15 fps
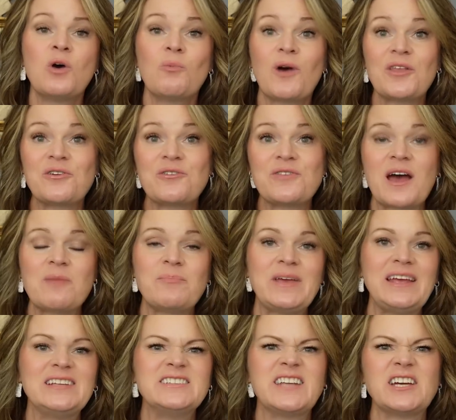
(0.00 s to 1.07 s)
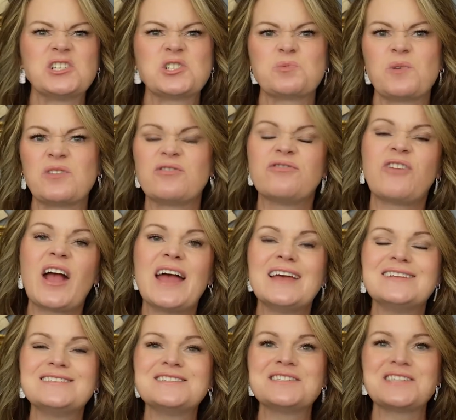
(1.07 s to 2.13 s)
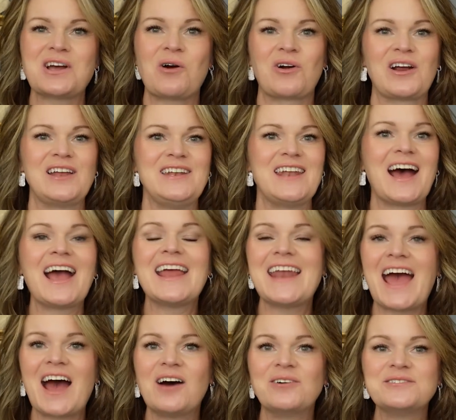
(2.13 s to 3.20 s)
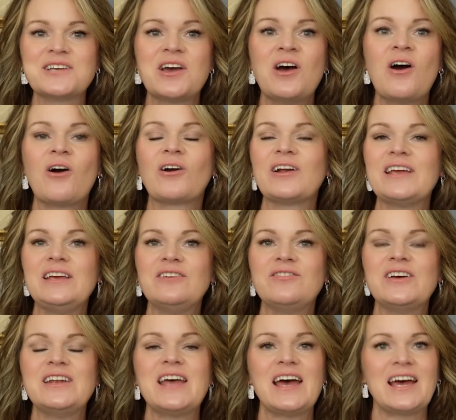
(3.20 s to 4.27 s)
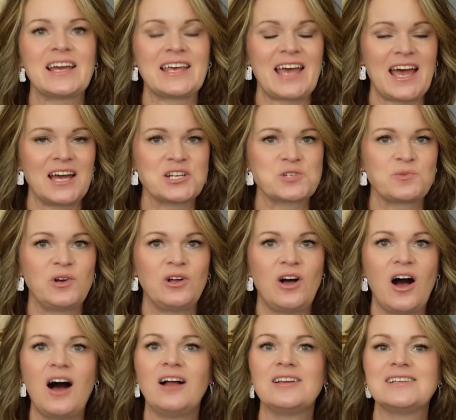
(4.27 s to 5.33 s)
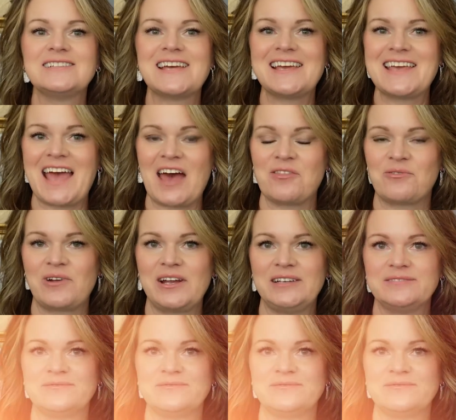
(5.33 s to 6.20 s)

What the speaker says: whether that be lunch with friends or a night out or even a casual holiday gathering.